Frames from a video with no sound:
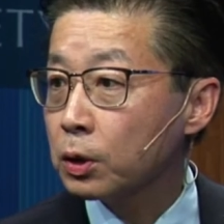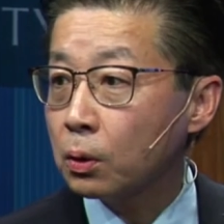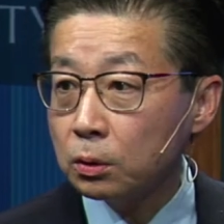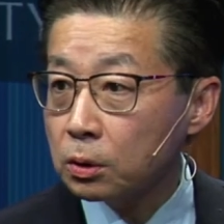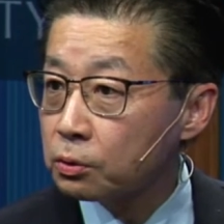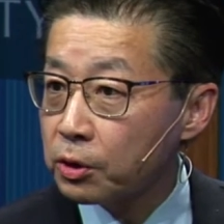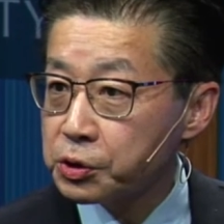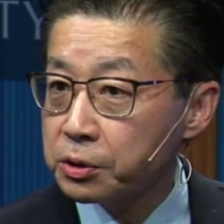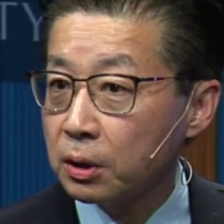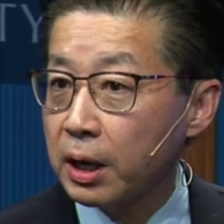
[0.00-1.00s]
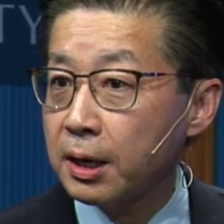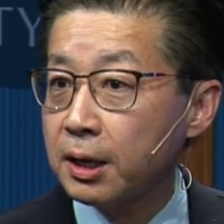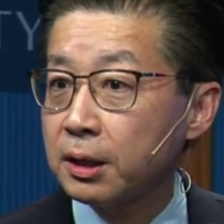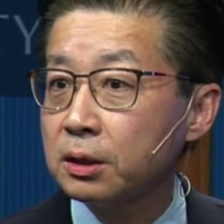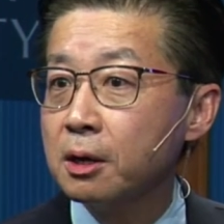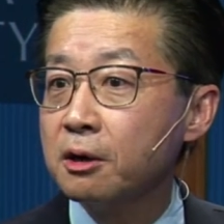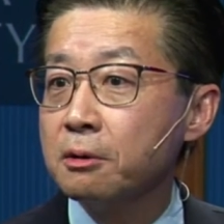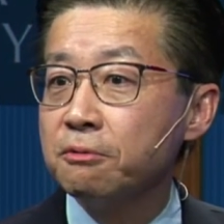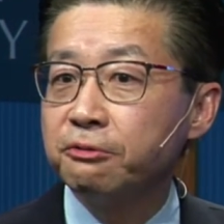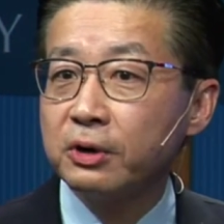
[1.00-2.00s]
all across the land
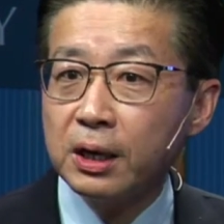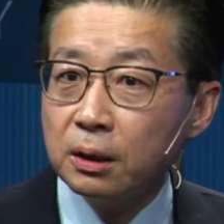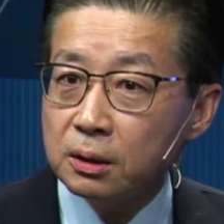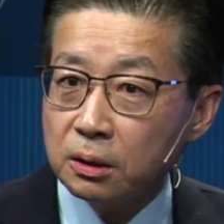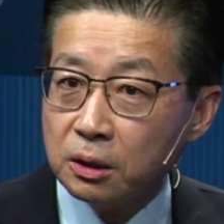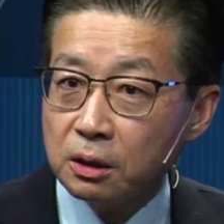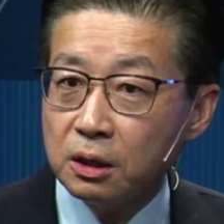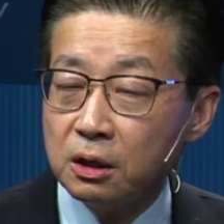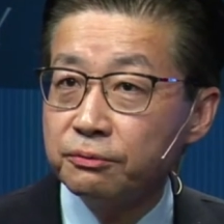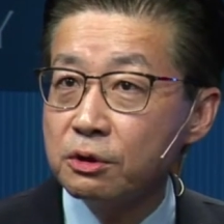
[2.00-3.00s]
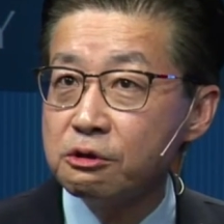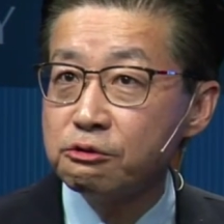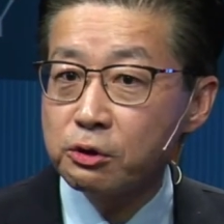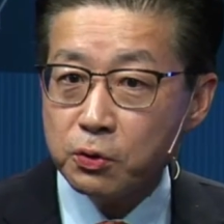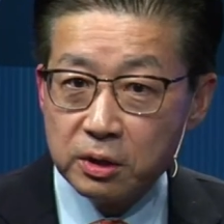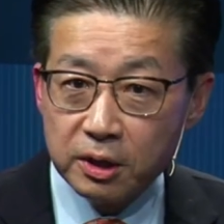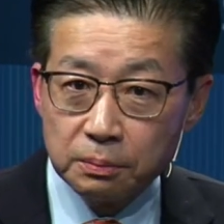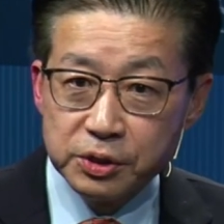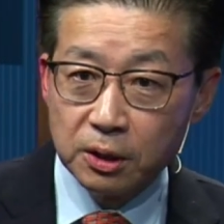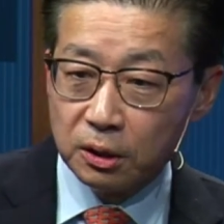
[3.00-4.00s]
violently even throwing
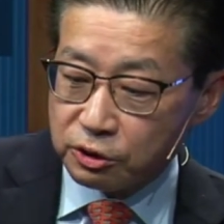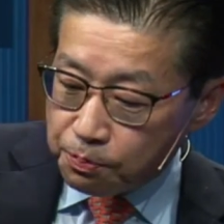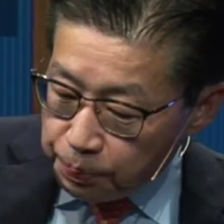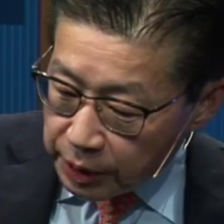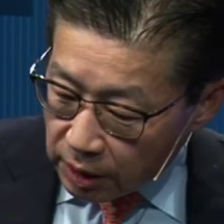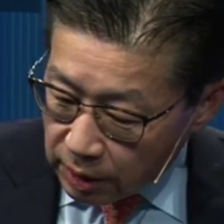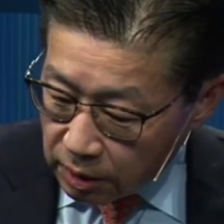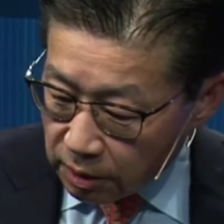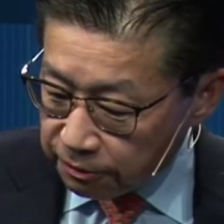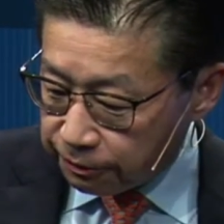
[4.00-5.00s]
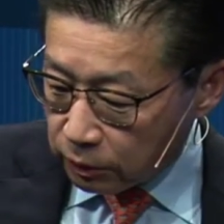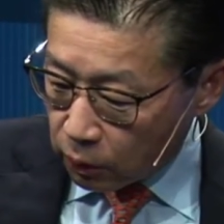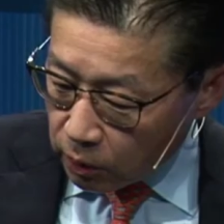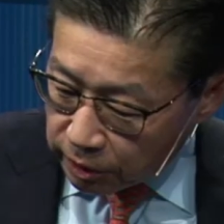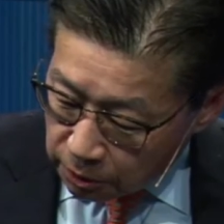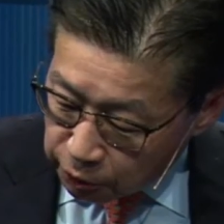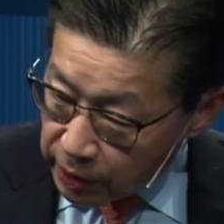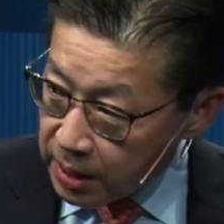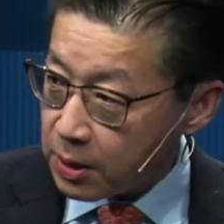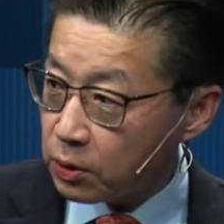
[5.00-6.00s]
themselves, beating the floor, the
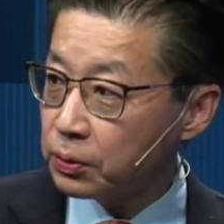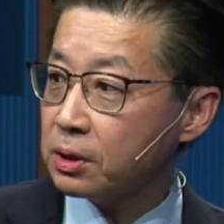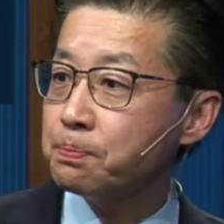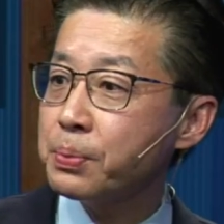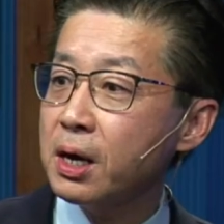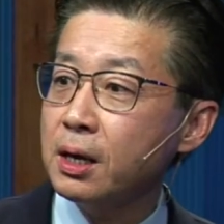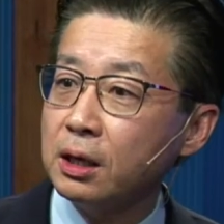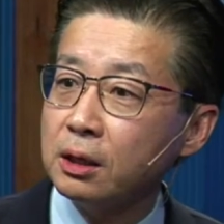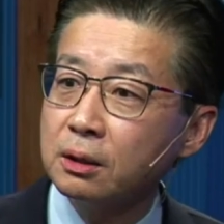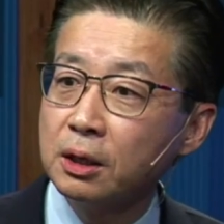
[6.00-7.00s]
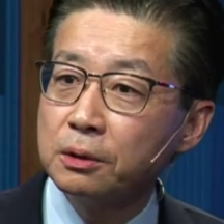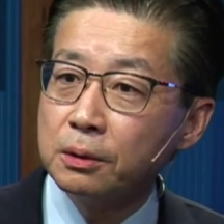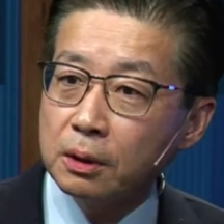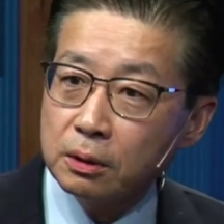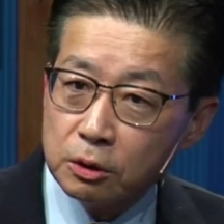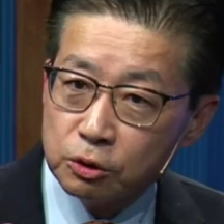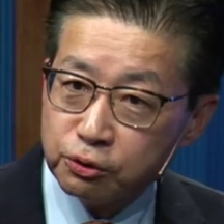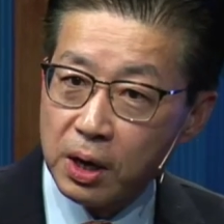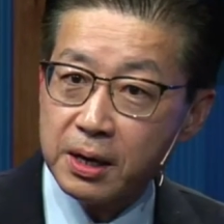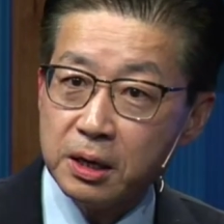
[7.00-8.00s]
ground in pain,
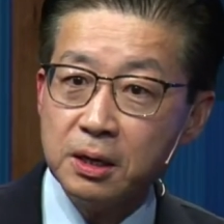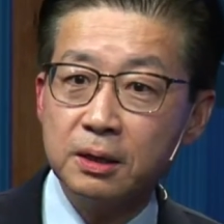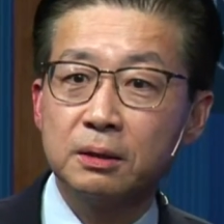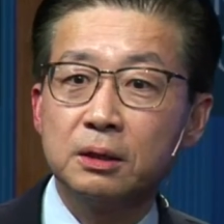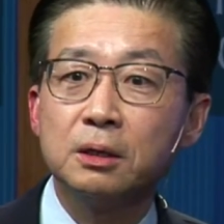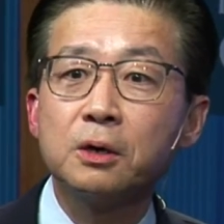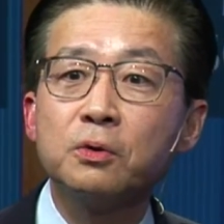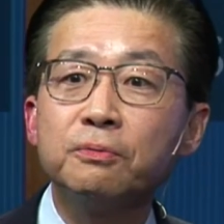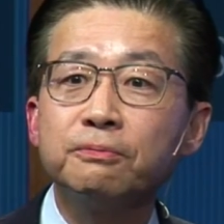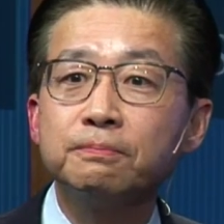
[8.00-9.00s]
crying, you know,